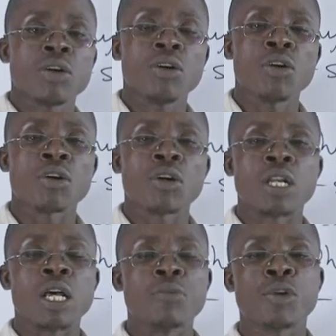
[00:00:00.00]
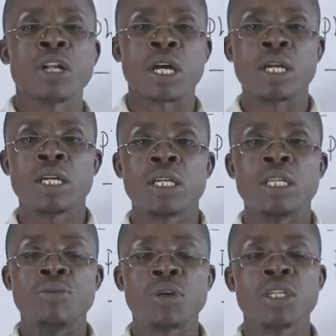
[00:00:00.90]
or non-polar,
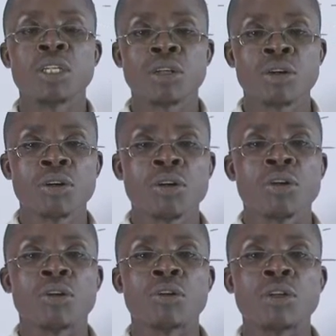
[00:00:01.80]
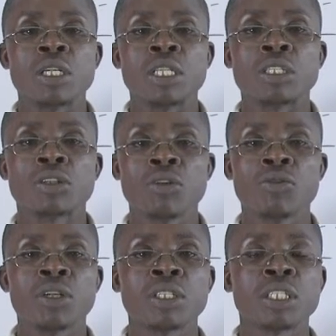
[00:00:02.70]
depending on the
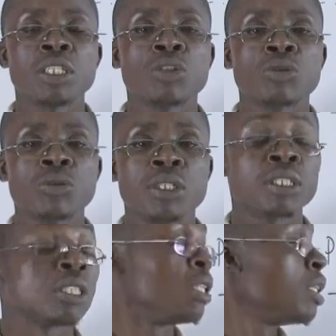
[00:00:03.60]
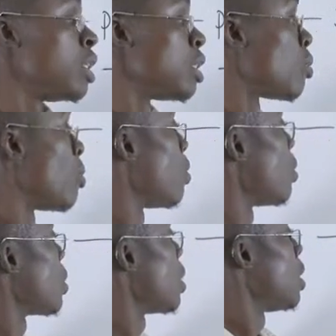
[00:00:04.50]
solvent into which it
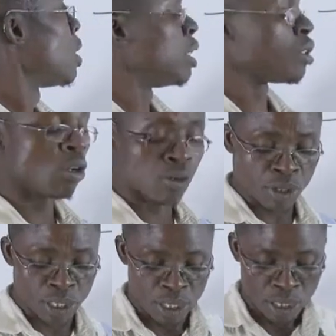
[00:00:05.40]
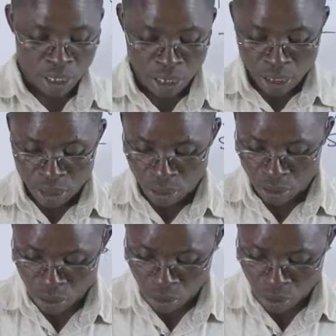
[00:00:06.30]
was dissolved. So